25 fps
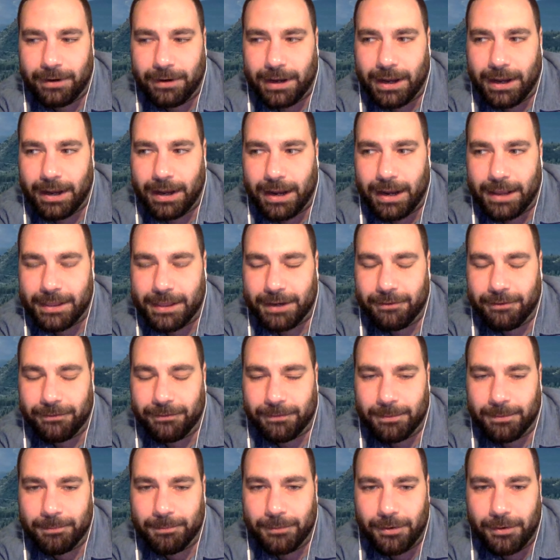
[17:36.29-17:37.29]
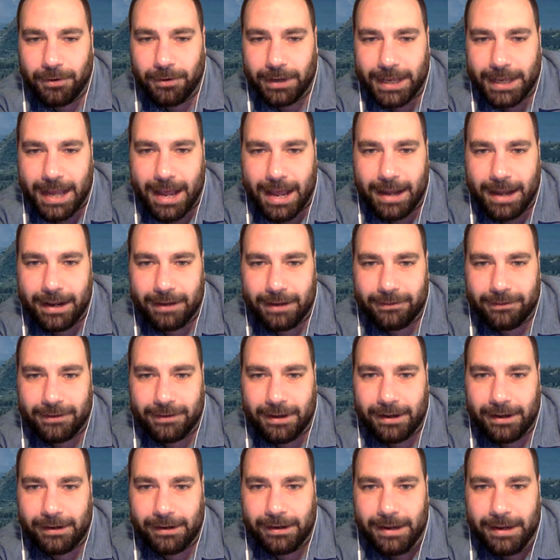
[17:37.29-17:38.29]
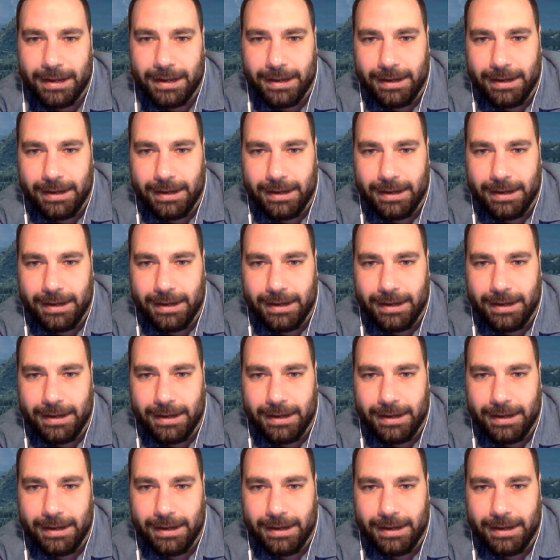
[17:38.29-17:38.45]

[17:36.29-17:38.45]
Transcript: uh, I think it was from organics, and